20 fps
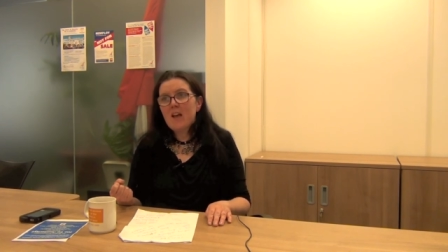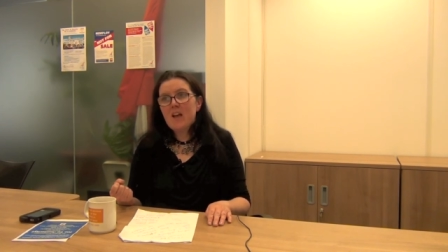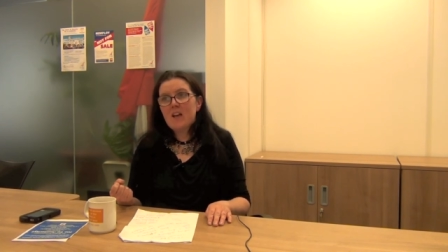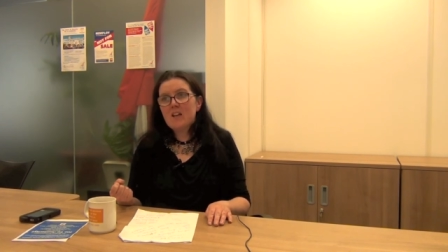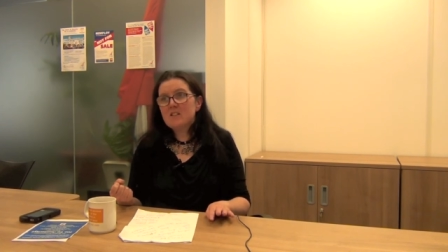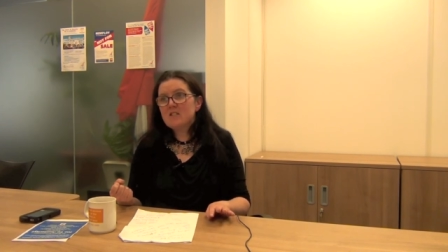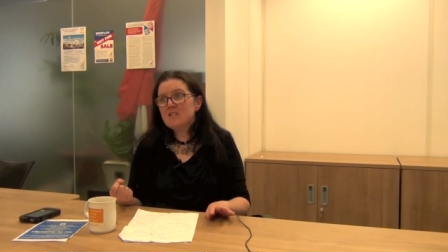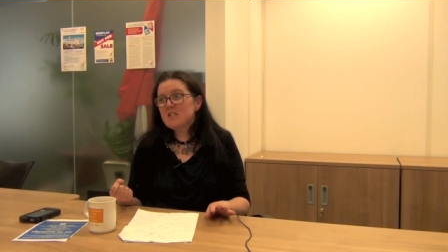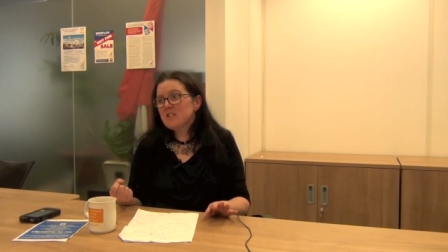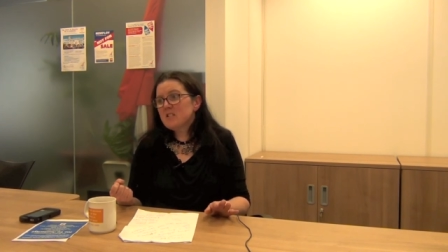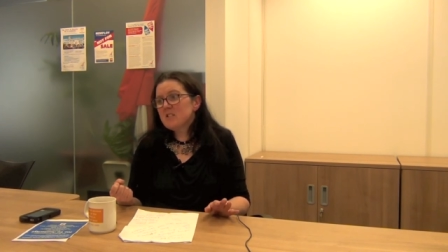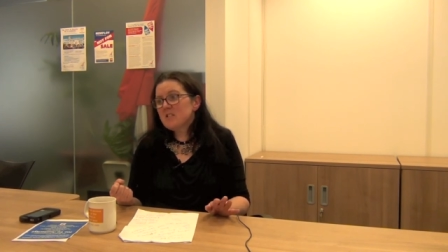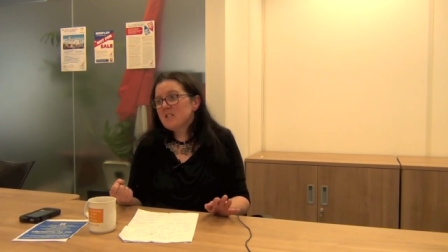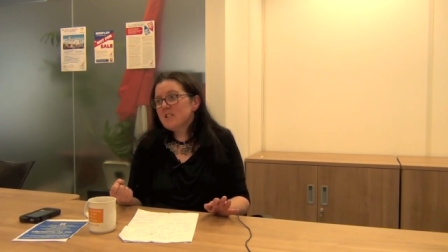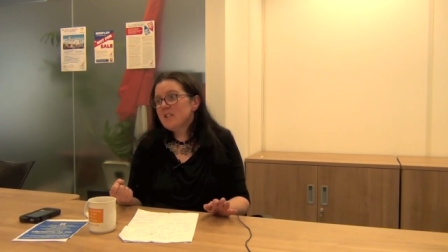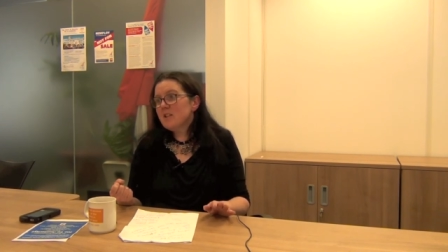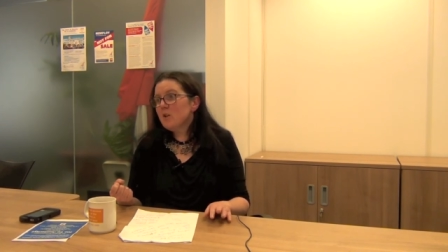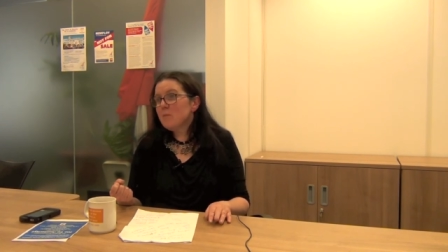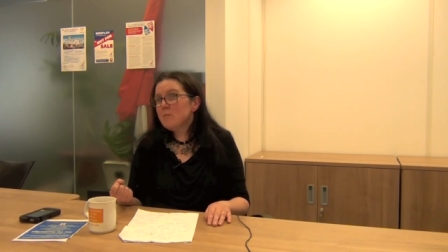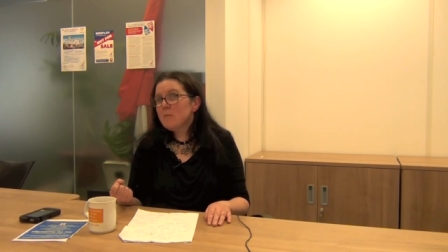and,
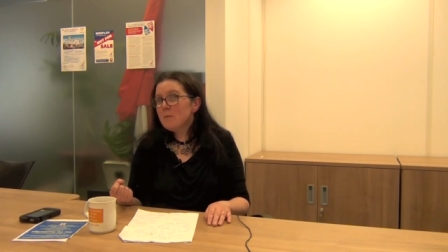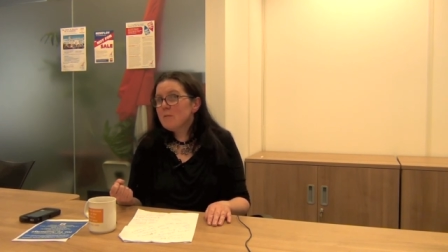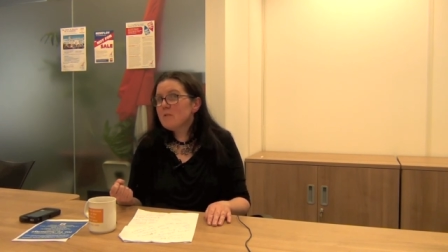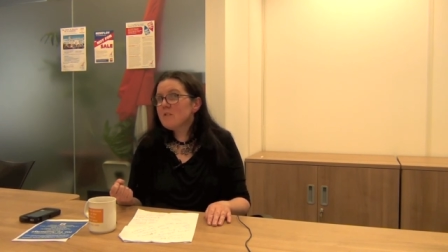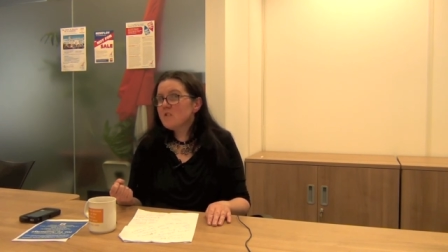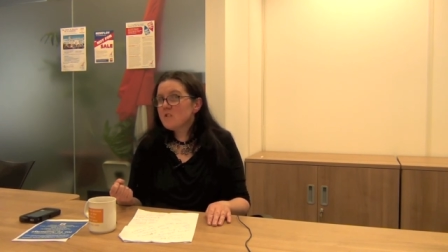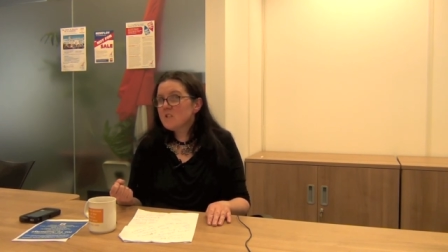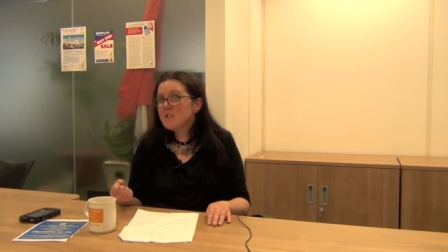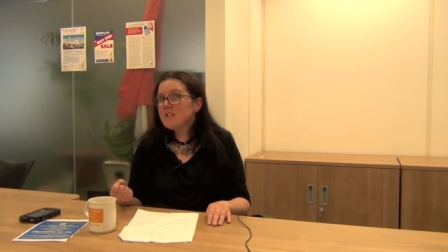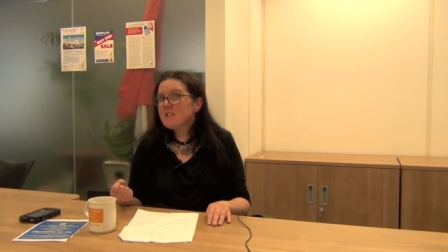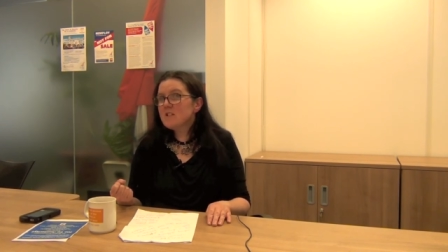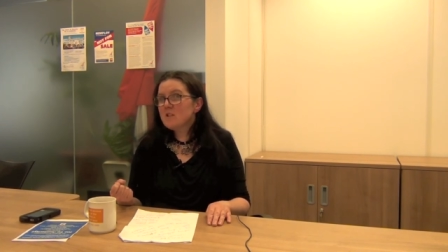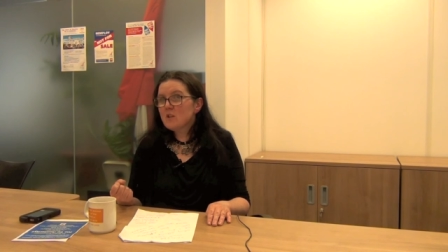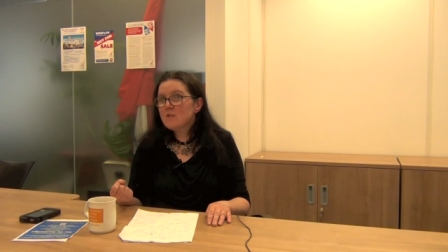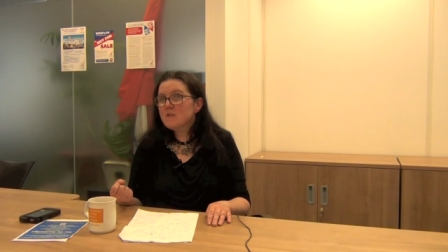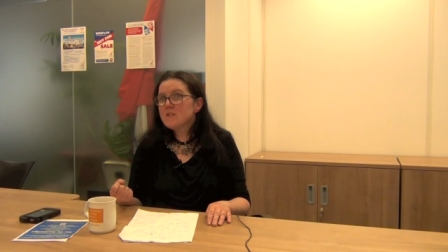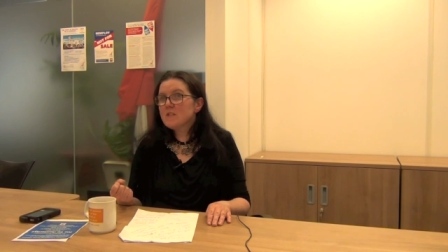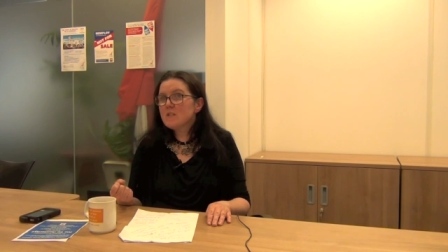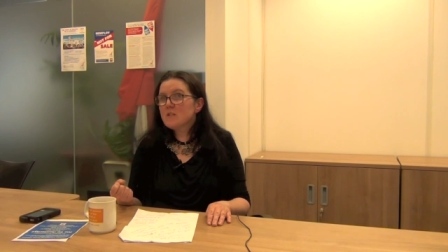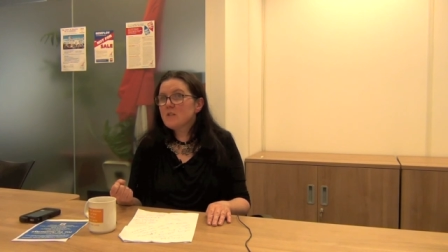you know, people just said
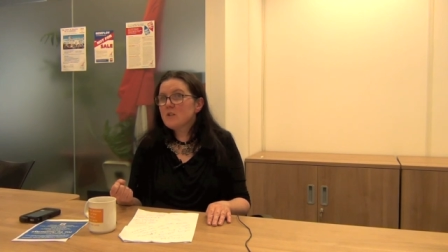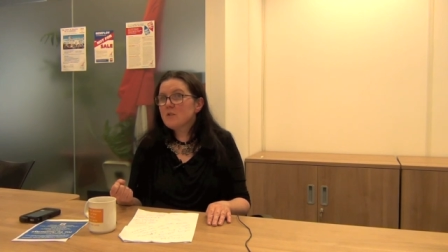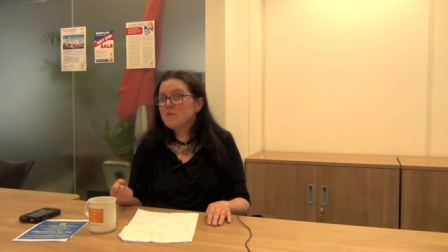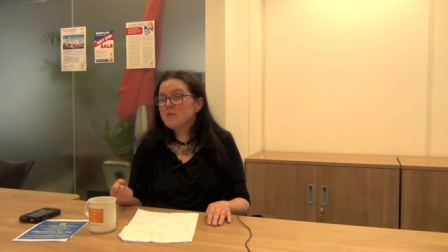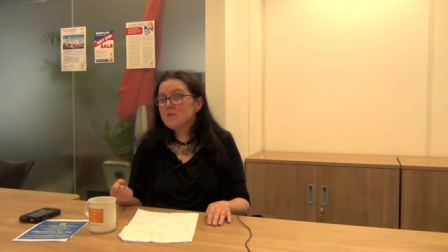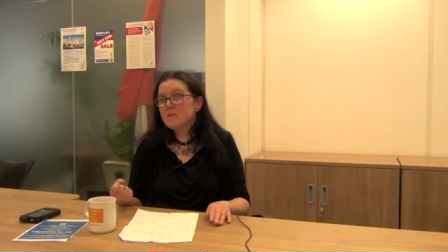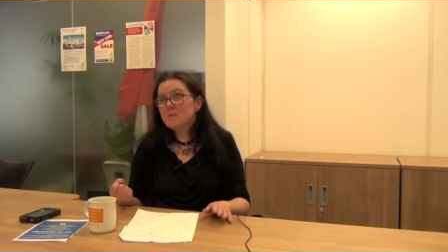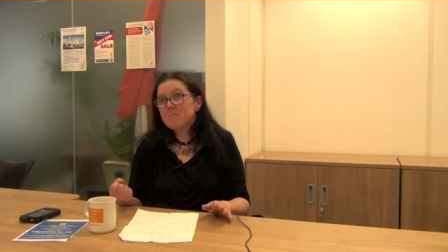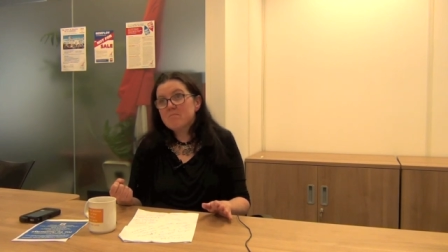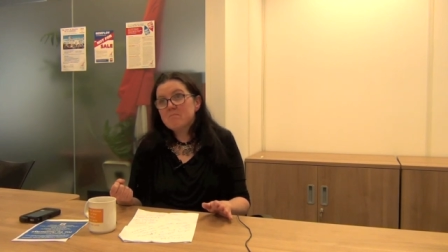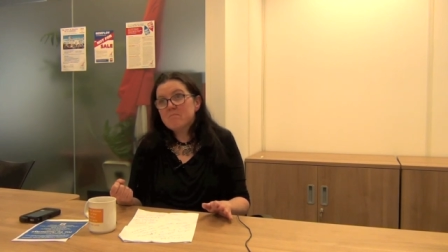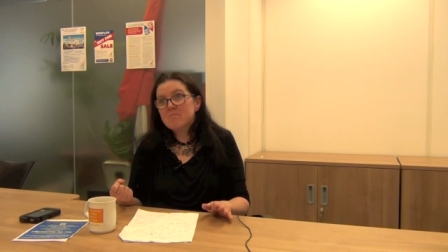enough is enough.